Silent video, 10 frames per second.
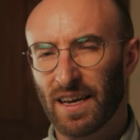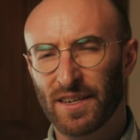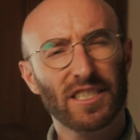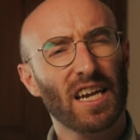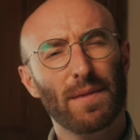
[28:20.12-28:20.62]
It
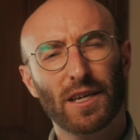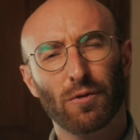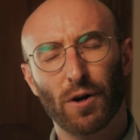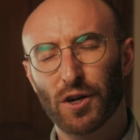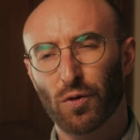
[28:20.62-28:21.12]
does kind of make you
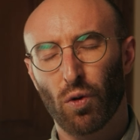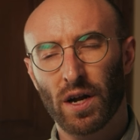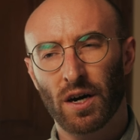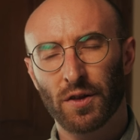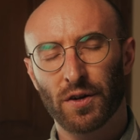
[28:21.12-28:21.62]
wonder what
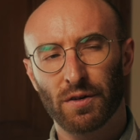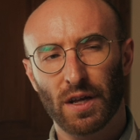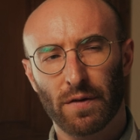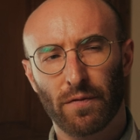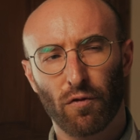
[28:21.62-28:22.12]
other,
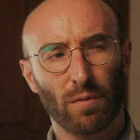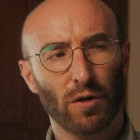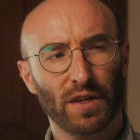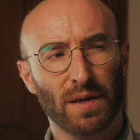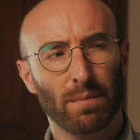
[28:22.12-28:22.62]
like,
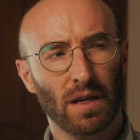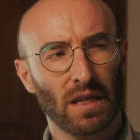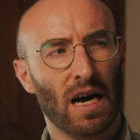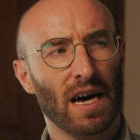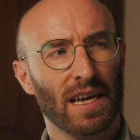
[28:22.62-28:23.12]
formerly
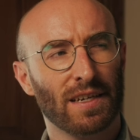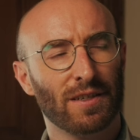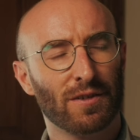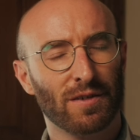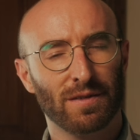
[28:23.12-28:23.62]

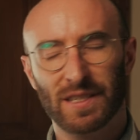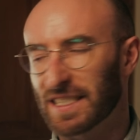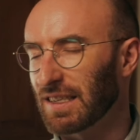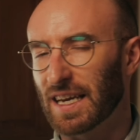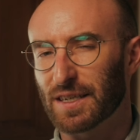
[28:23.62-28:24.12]
maligned or
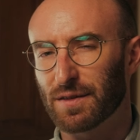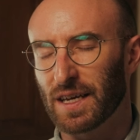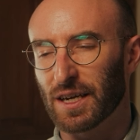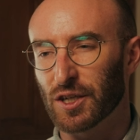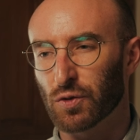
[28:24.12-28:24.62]
disliked
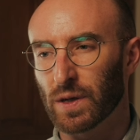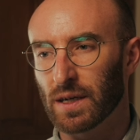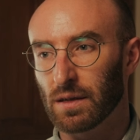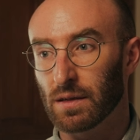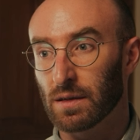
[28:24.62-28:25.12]
things
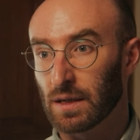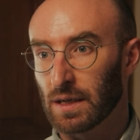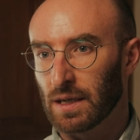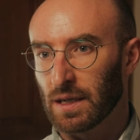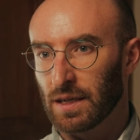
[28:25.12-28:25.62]
will,
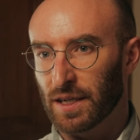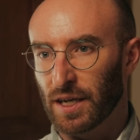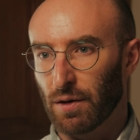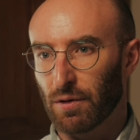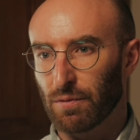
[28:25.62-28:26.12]
you
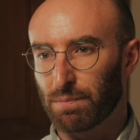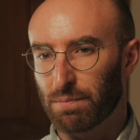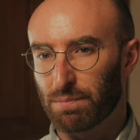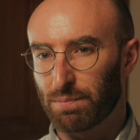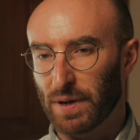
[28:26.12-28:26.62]
know,
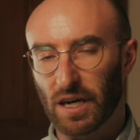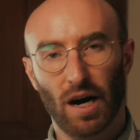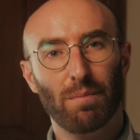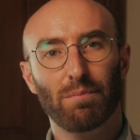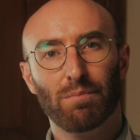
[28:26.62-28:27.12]

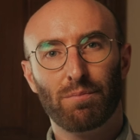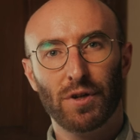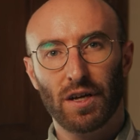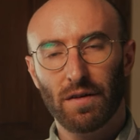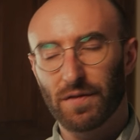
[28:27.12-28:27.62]
become
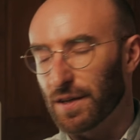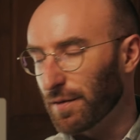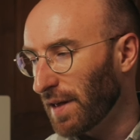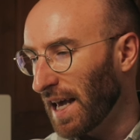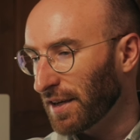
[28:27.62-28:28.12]
beloved
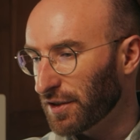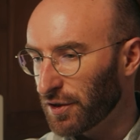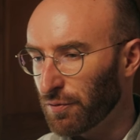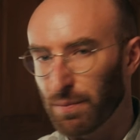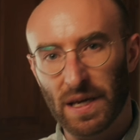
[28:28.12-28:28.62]
thanks
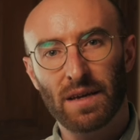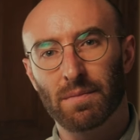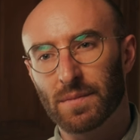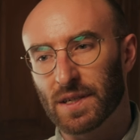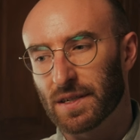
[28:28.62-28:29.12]
to
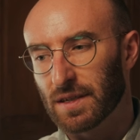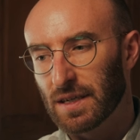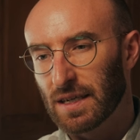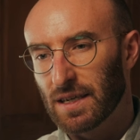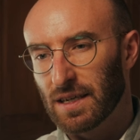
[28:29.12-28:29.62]
memes.
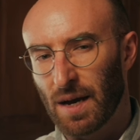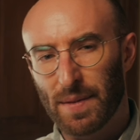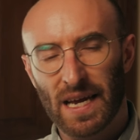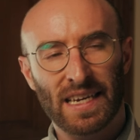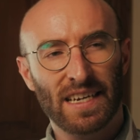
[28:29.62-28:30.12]
I mean,
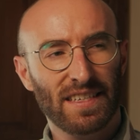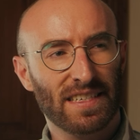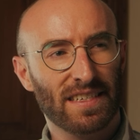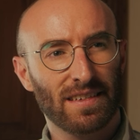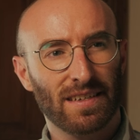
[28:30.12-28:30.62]
I guess
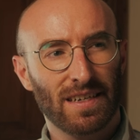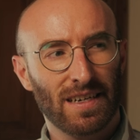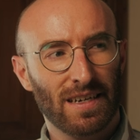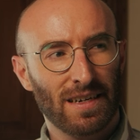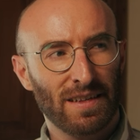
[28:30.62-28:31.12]

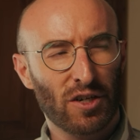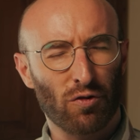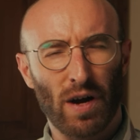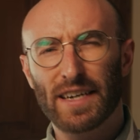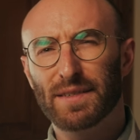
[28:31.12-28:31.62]
they
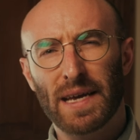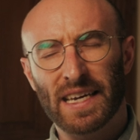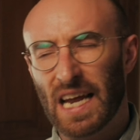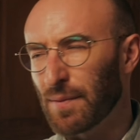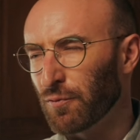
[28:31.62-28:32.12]
tried to make
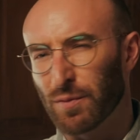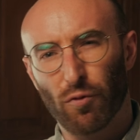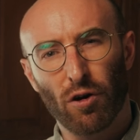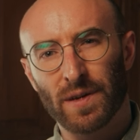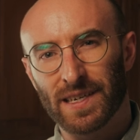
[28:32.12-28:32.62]
it happen with
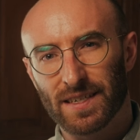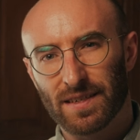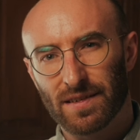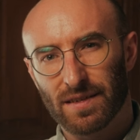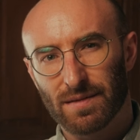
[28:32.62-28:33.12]

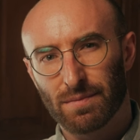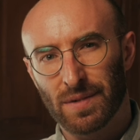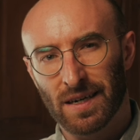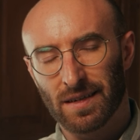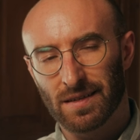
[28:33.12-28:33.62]
Morbius,
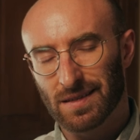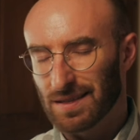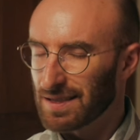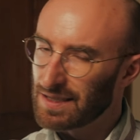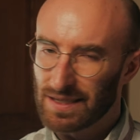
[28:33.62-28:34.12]
but,
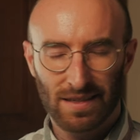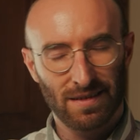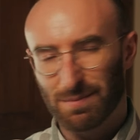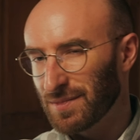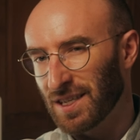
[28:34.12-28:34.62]

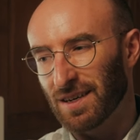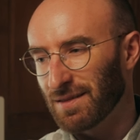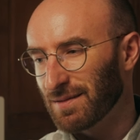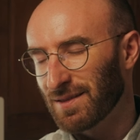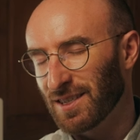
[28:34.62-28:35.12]
you know,
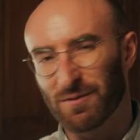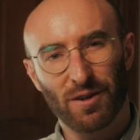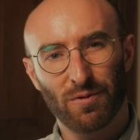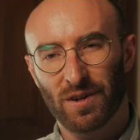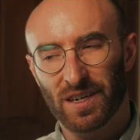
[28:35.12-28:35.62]
it doesn't
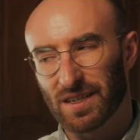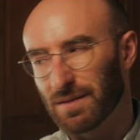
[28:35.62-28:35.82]
really work.